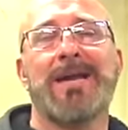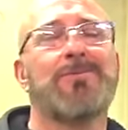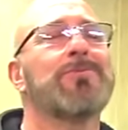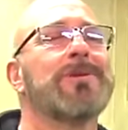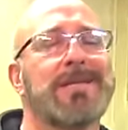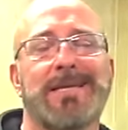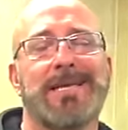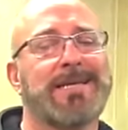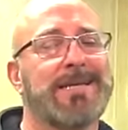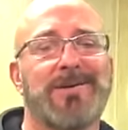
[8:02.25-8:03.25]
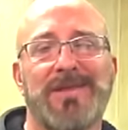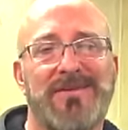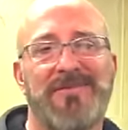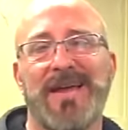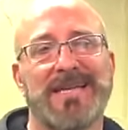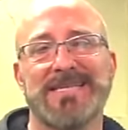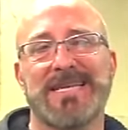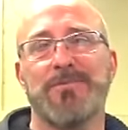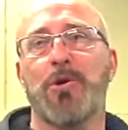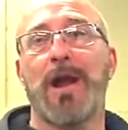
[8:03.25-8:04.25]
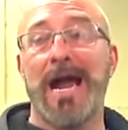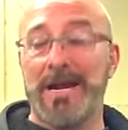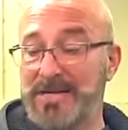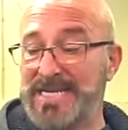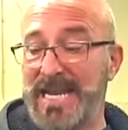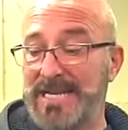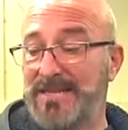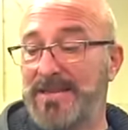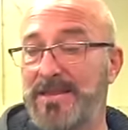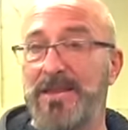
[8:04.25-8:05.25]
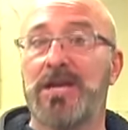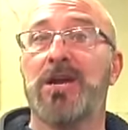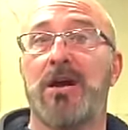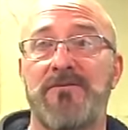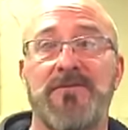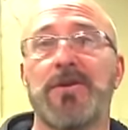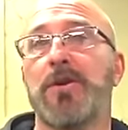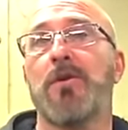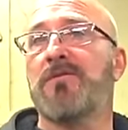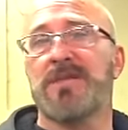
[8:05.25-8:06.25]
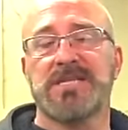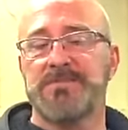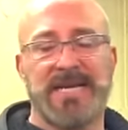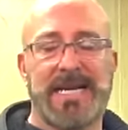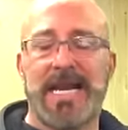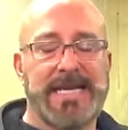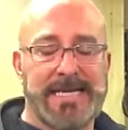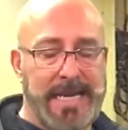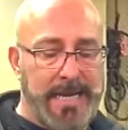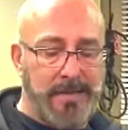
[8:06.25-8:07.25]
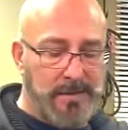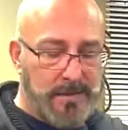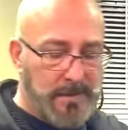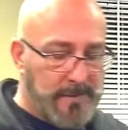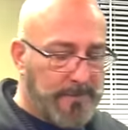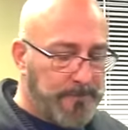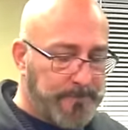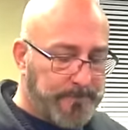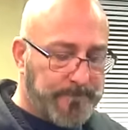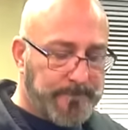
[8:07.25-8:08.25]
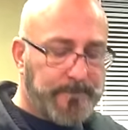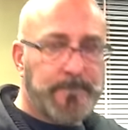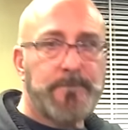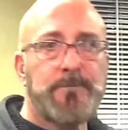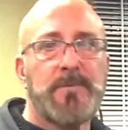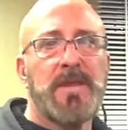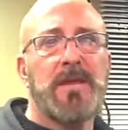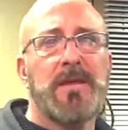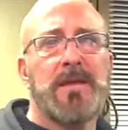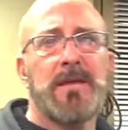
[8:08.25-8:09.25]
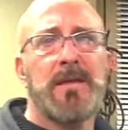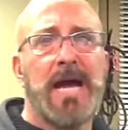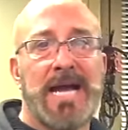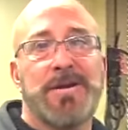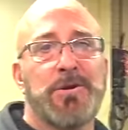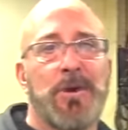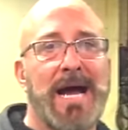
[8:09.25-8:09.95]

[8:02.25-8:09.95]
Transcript: I don't really need to go that fast anymore. I take the comfort over the speed any yeah. day. Plus, once you hit around 100, you get scared anyway. I do.